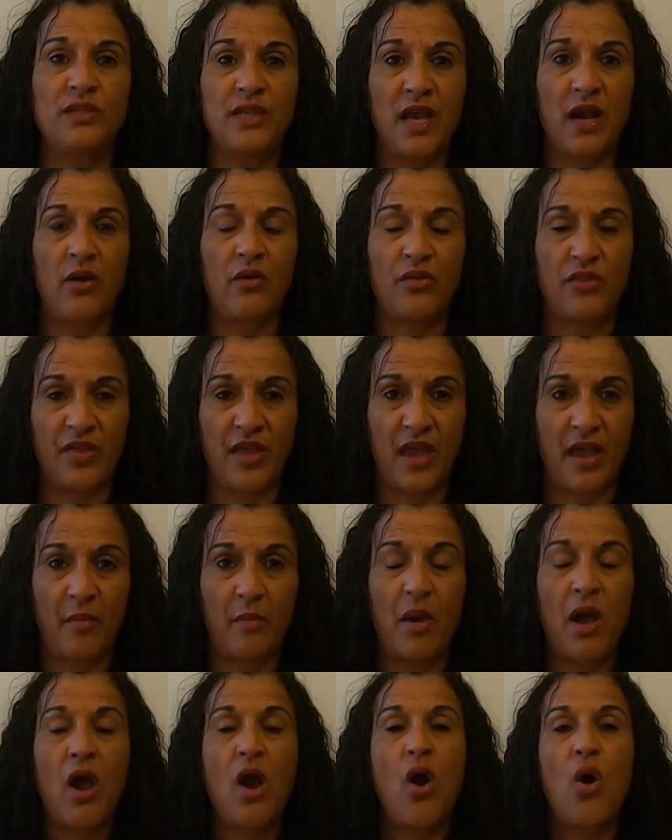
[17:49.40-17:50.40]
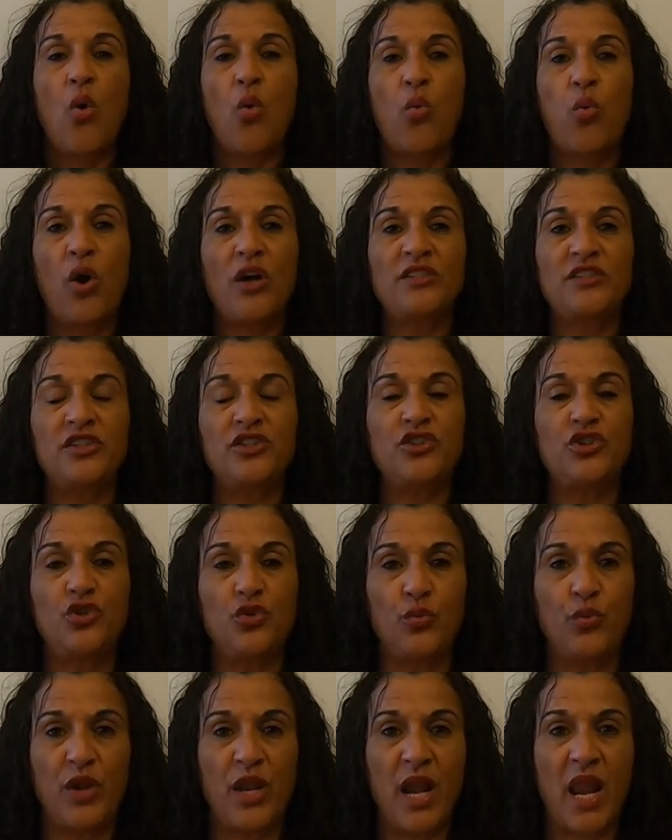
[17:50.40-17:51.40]
tell them, what did you
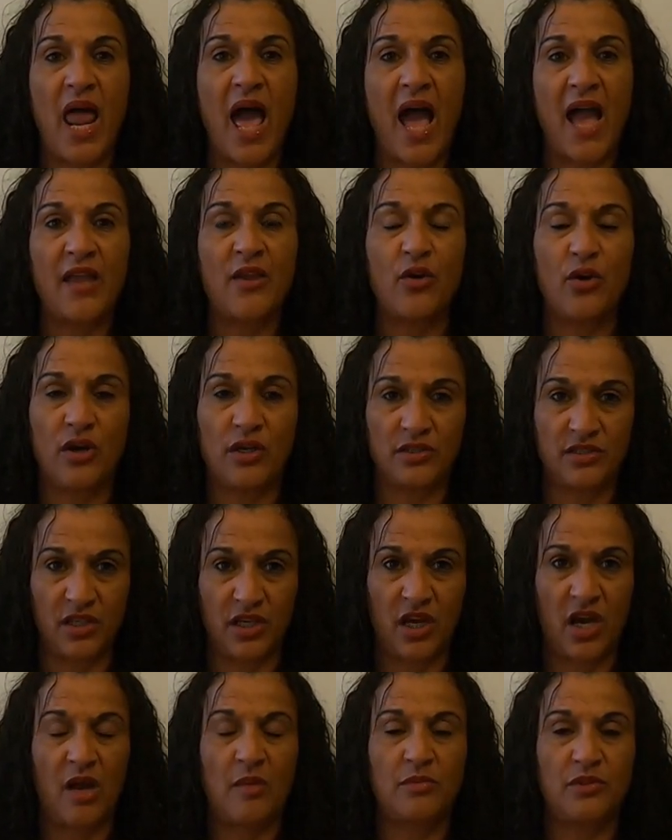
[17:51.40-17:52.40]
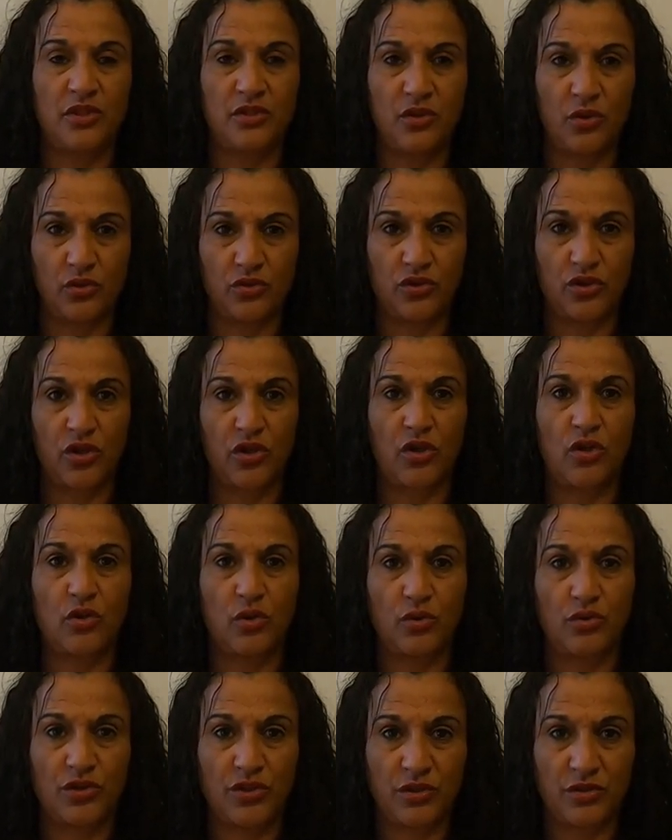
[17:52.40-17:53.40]
rely on to come to those
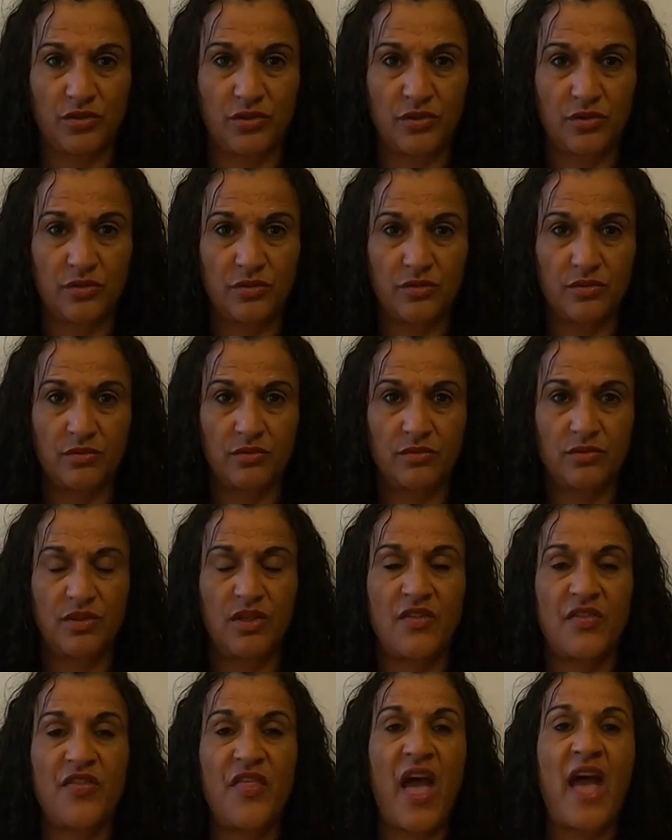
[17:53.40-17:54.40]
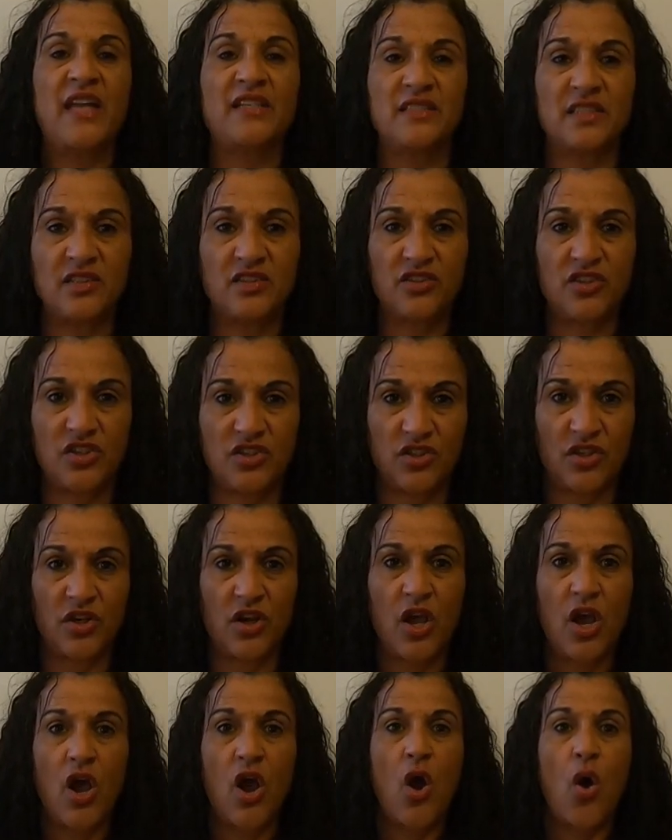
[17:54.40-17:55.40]
conclusions, to that decision?
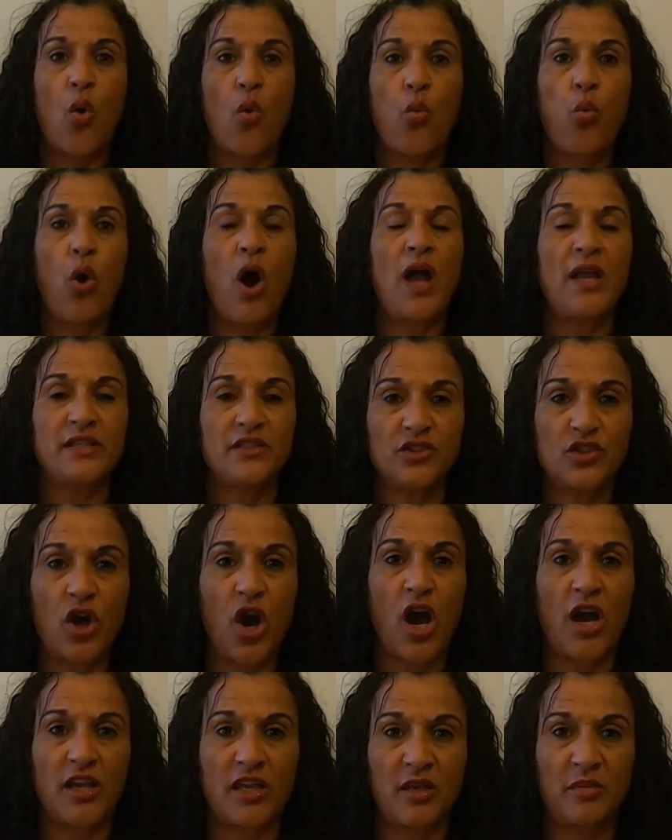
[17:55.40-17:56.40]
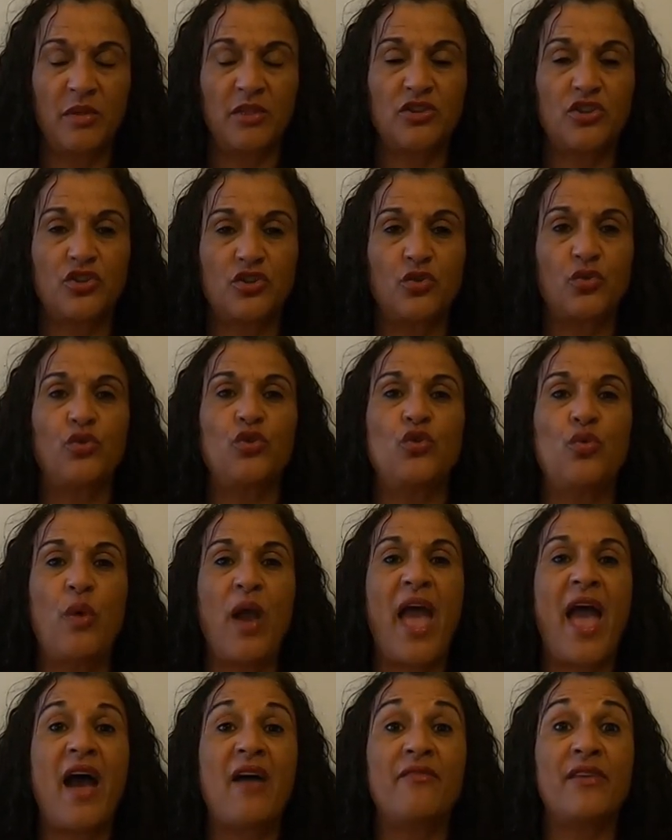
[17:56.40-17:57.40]
What documents do you
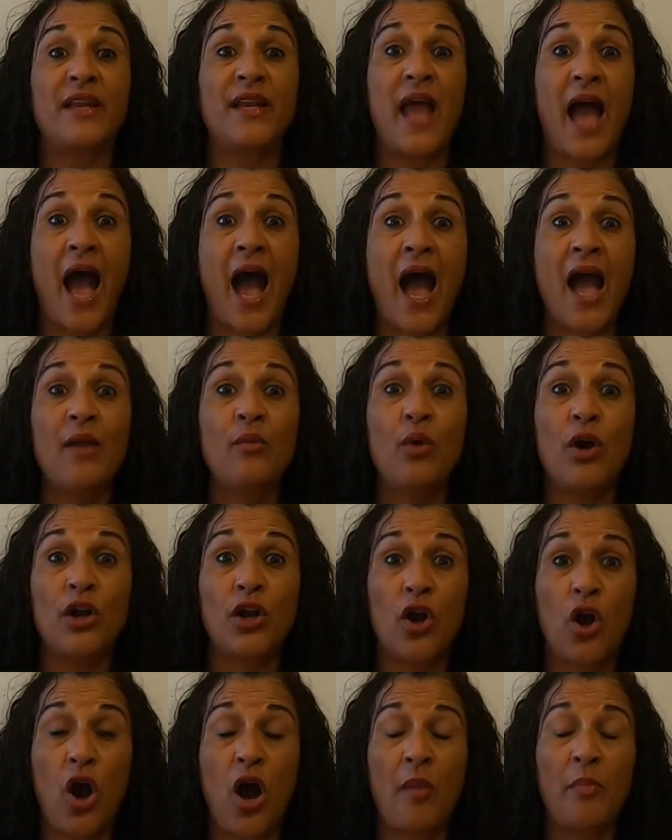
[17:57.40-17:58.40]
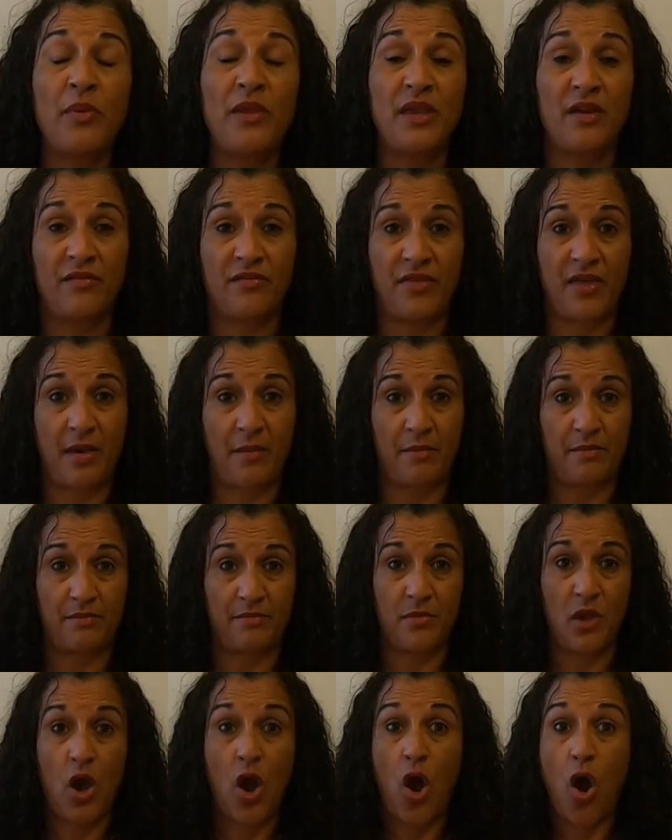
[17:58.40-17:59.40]
have? And I want a copy of them.
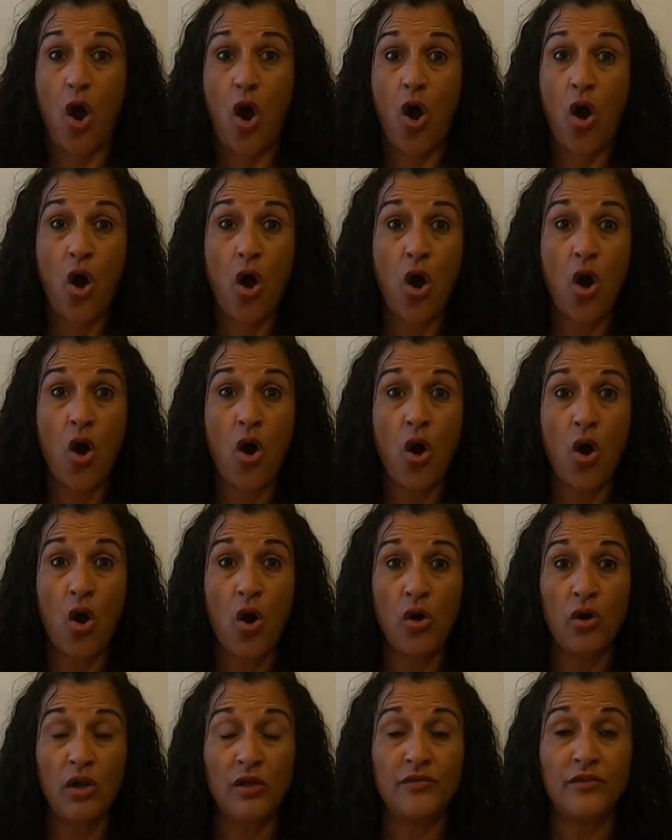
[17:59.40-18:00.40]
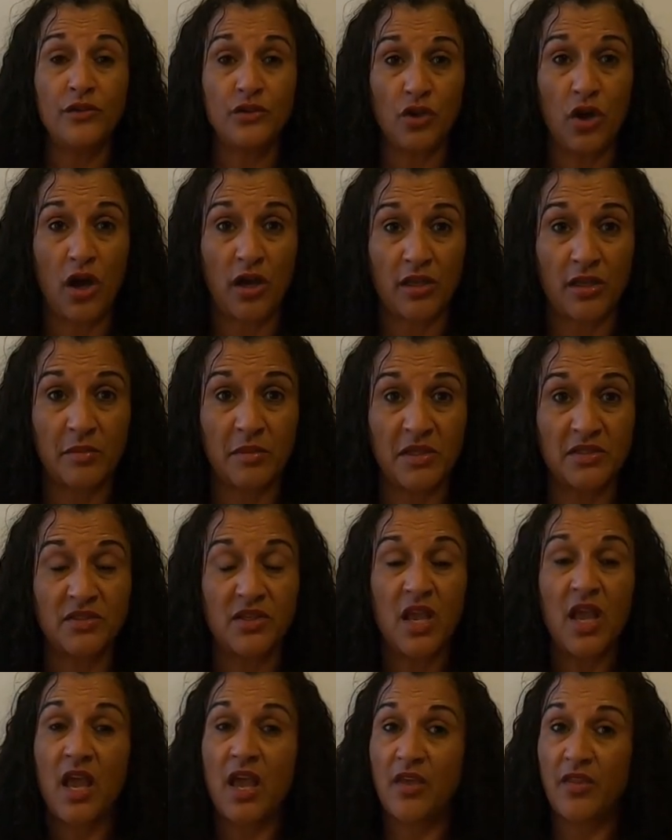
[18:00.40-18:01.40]
All of the documents
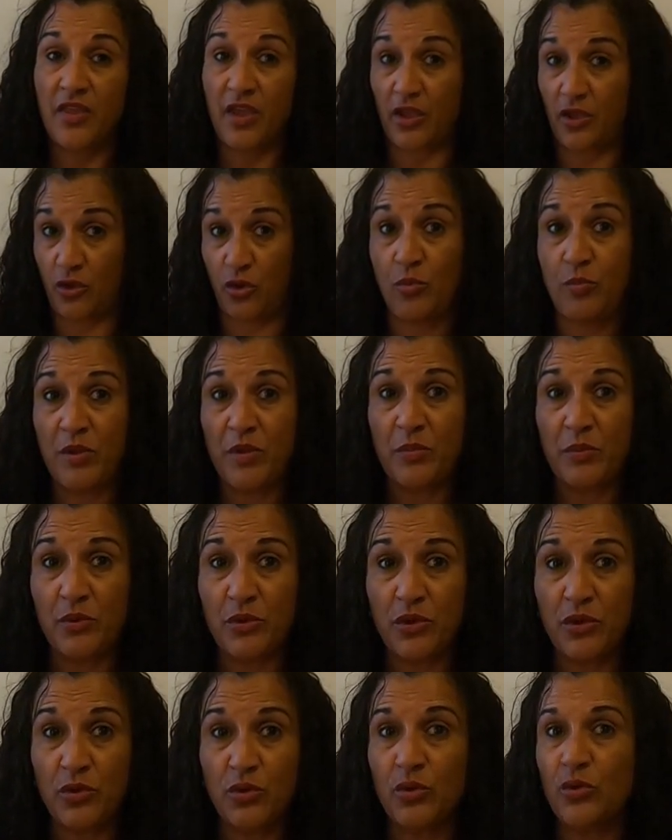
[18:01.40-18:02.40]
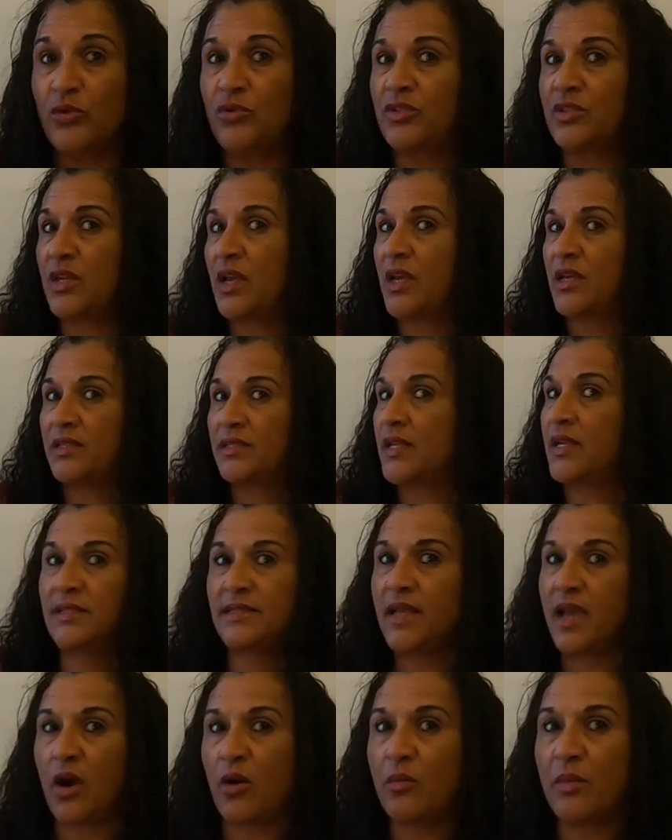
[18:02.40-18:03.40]
that you people used to
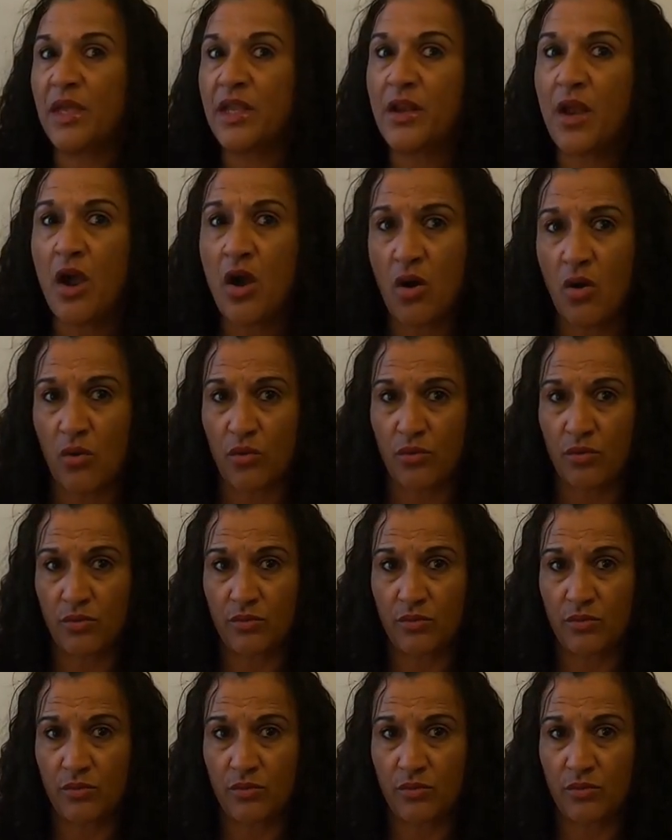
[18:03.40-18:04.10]
tell me no.